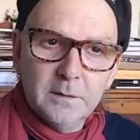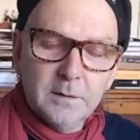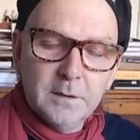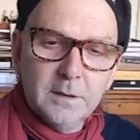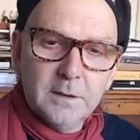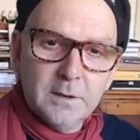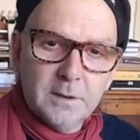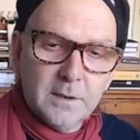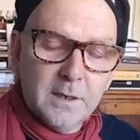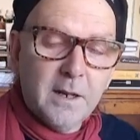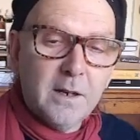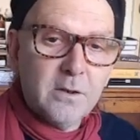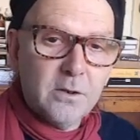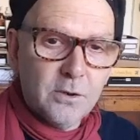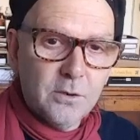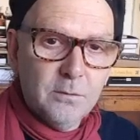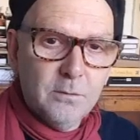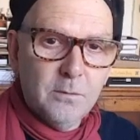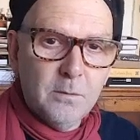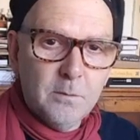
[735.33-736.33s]
The
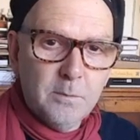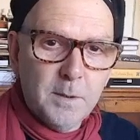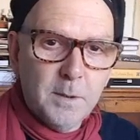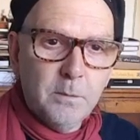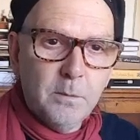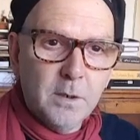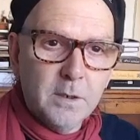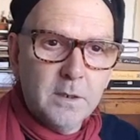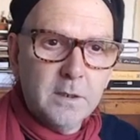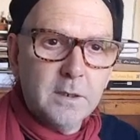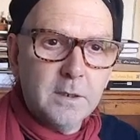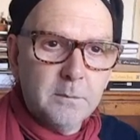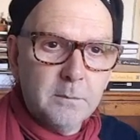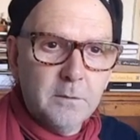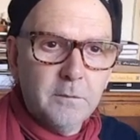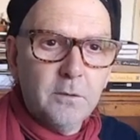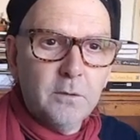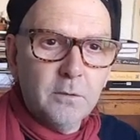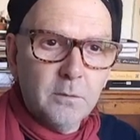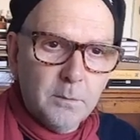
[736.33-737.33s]
statue would be one of them.
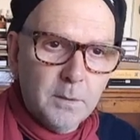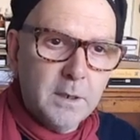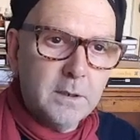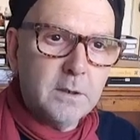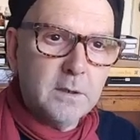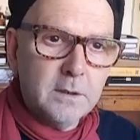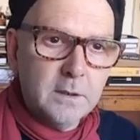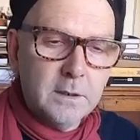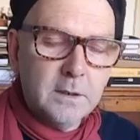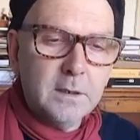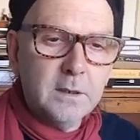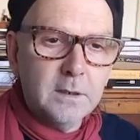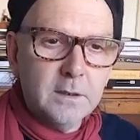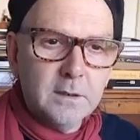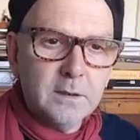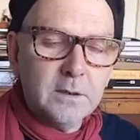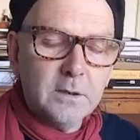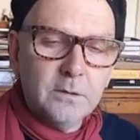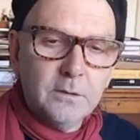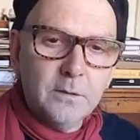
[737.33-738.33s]
If you imagine this in
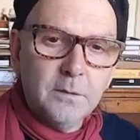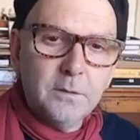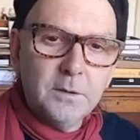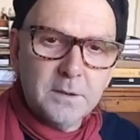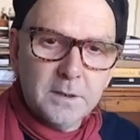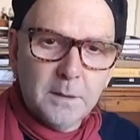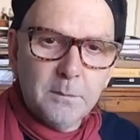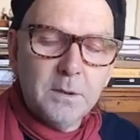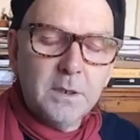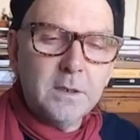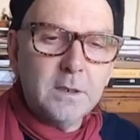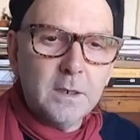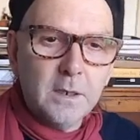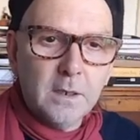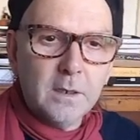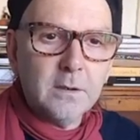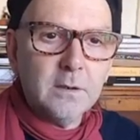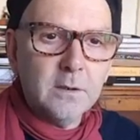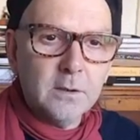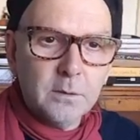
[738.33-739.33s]
sort of
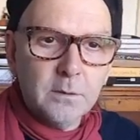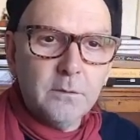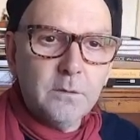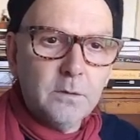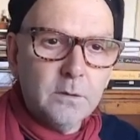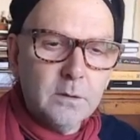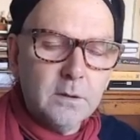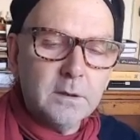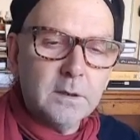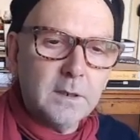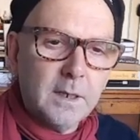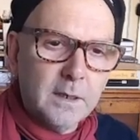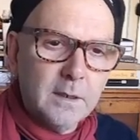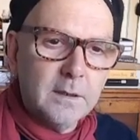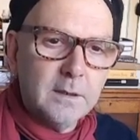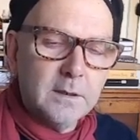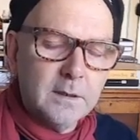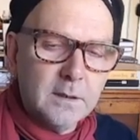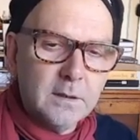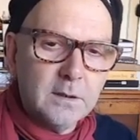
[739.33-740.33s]
semi-darkness, of all the kind
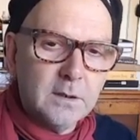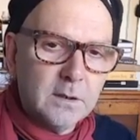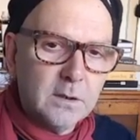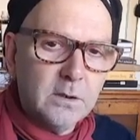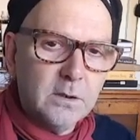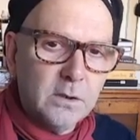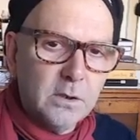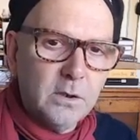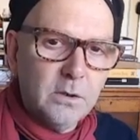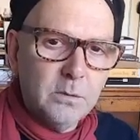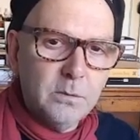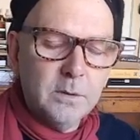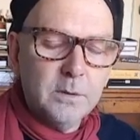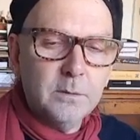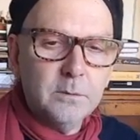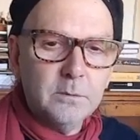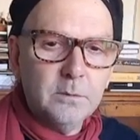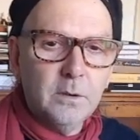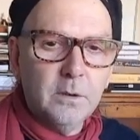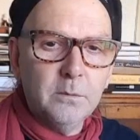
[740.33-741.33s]
of things that could go
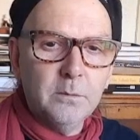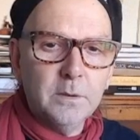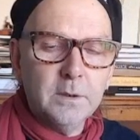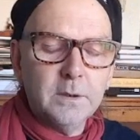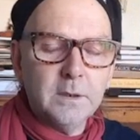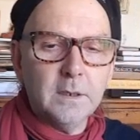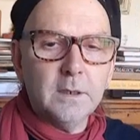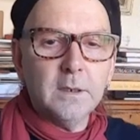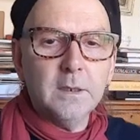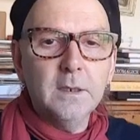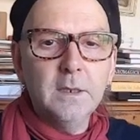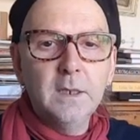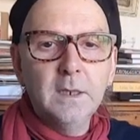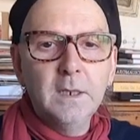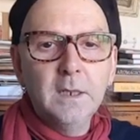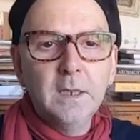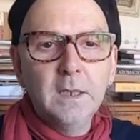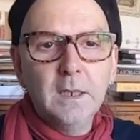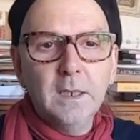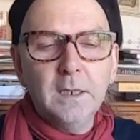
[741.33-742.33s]
wrong with that,
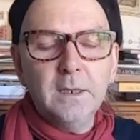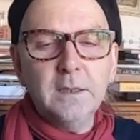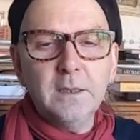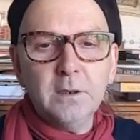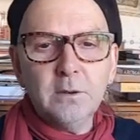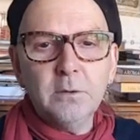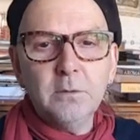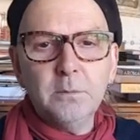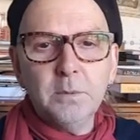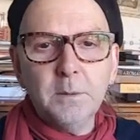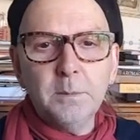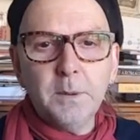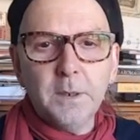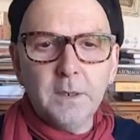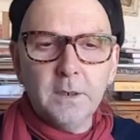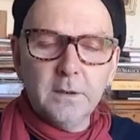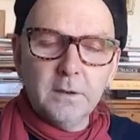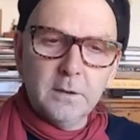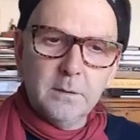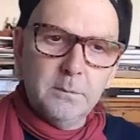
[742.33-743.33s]
and this would be
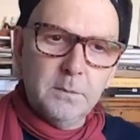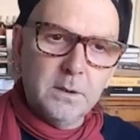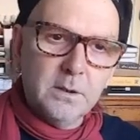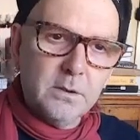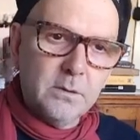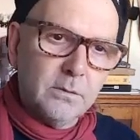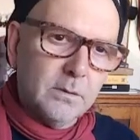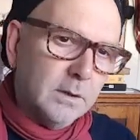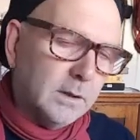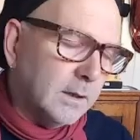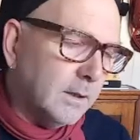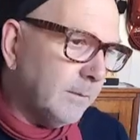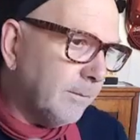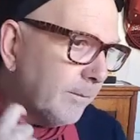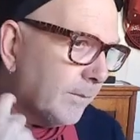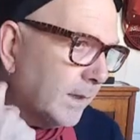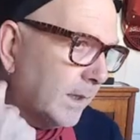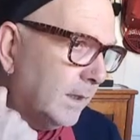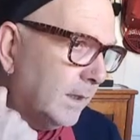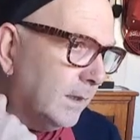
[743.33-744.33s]
part of the mystery.
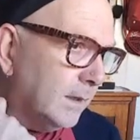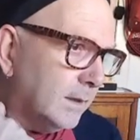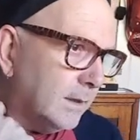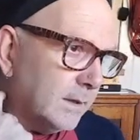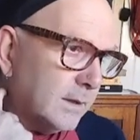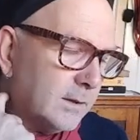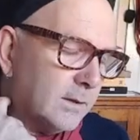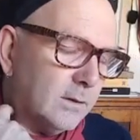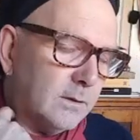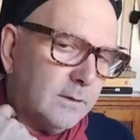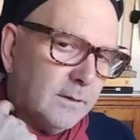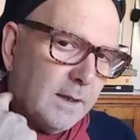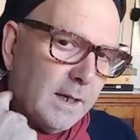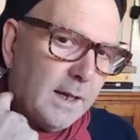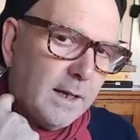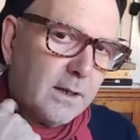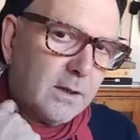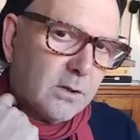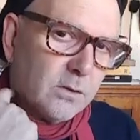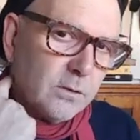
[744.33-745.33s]
This sort of
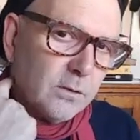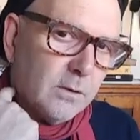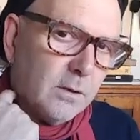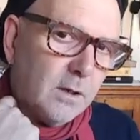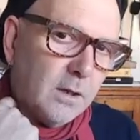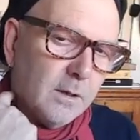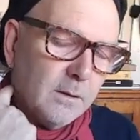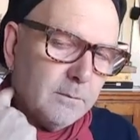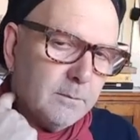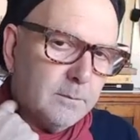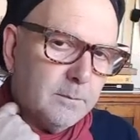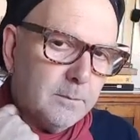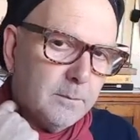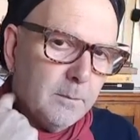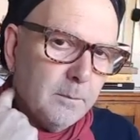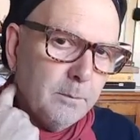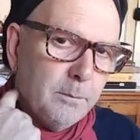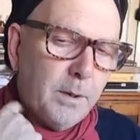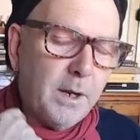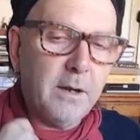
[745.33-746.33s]
extra
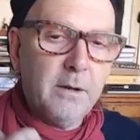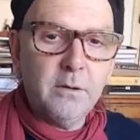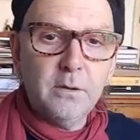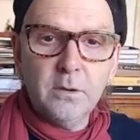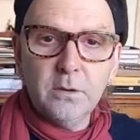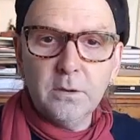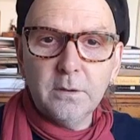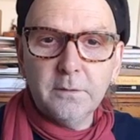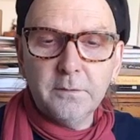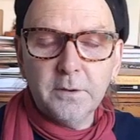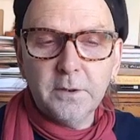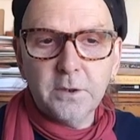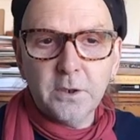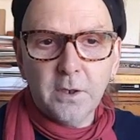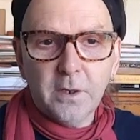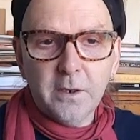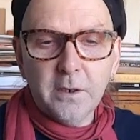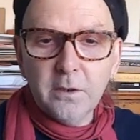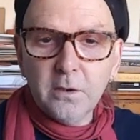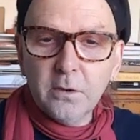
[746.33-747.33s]
burial of the
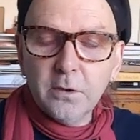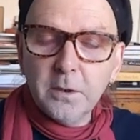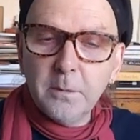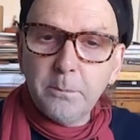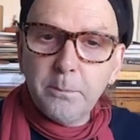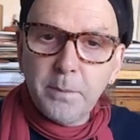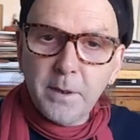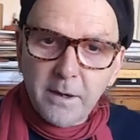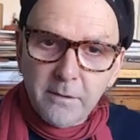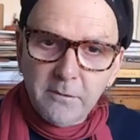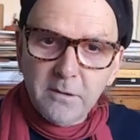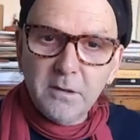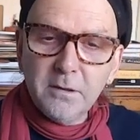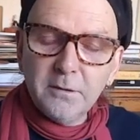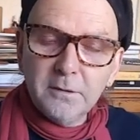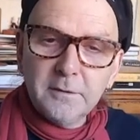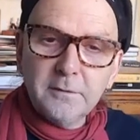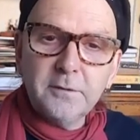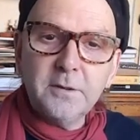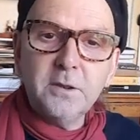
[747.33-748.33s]
giant, or the
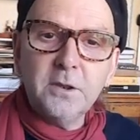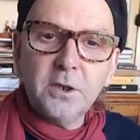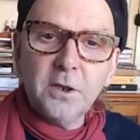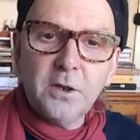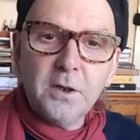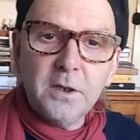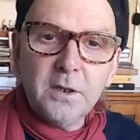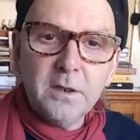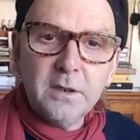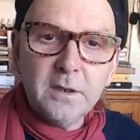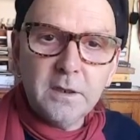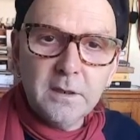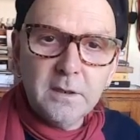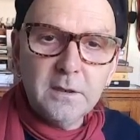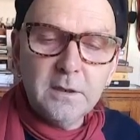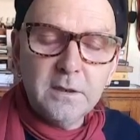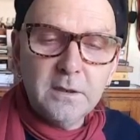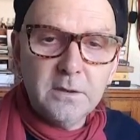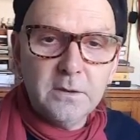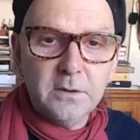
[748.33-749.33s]
burial of the giant in
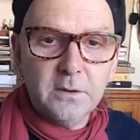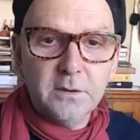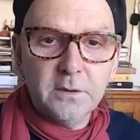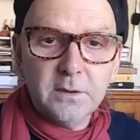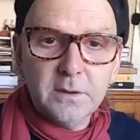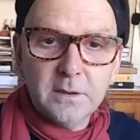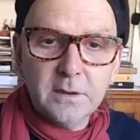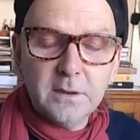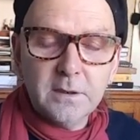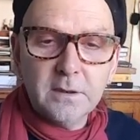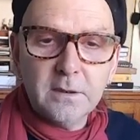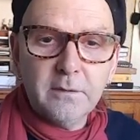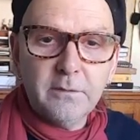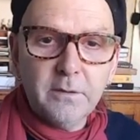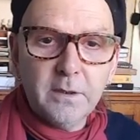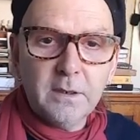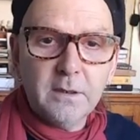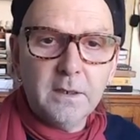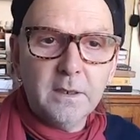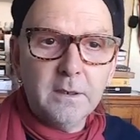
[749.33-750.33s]
the earth. This is a
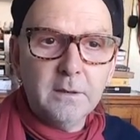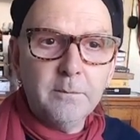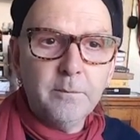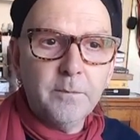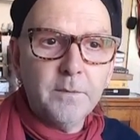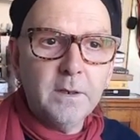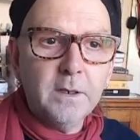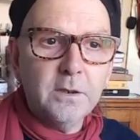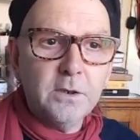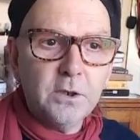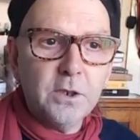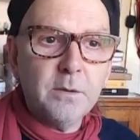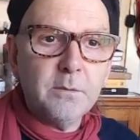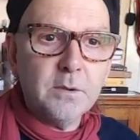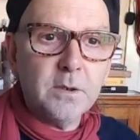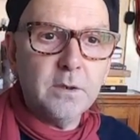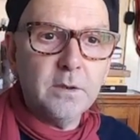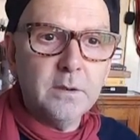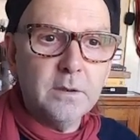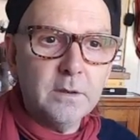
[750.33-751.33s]
very
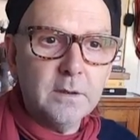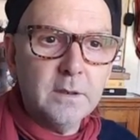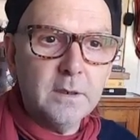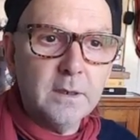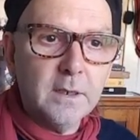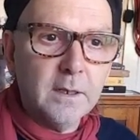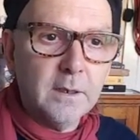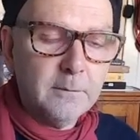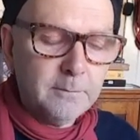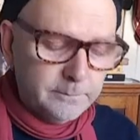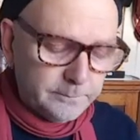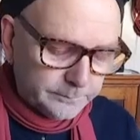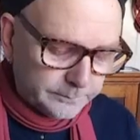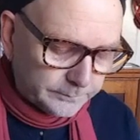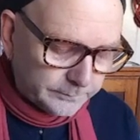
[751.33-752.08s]
Egyptian thing.